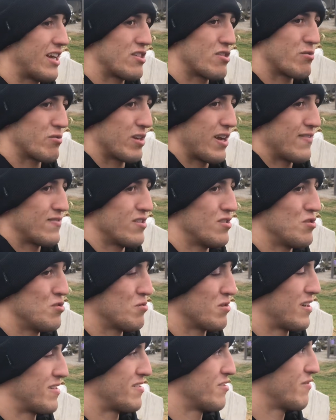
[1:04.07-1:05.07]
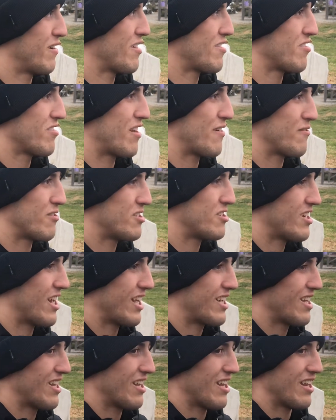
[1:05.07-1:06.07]
that's what we're going to have to do. We're going to have to wrestle every
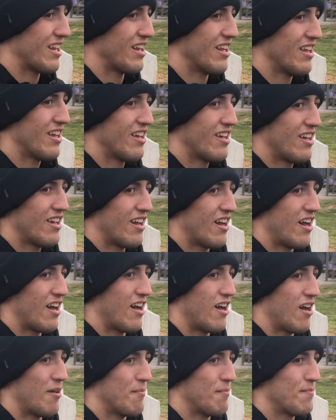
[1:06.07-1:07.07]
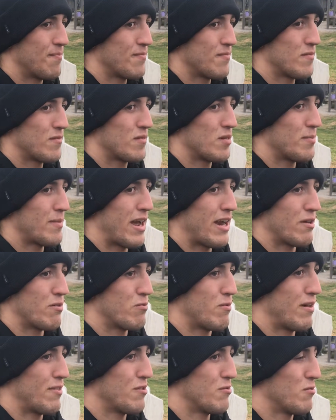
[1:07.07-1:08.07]
second, and um, no matter
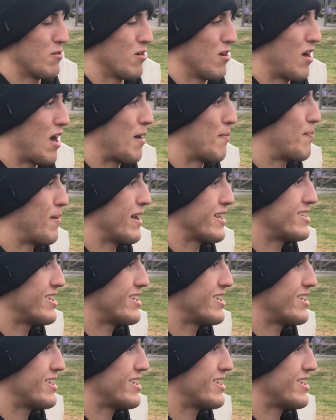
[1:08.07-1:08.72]
whether we're up by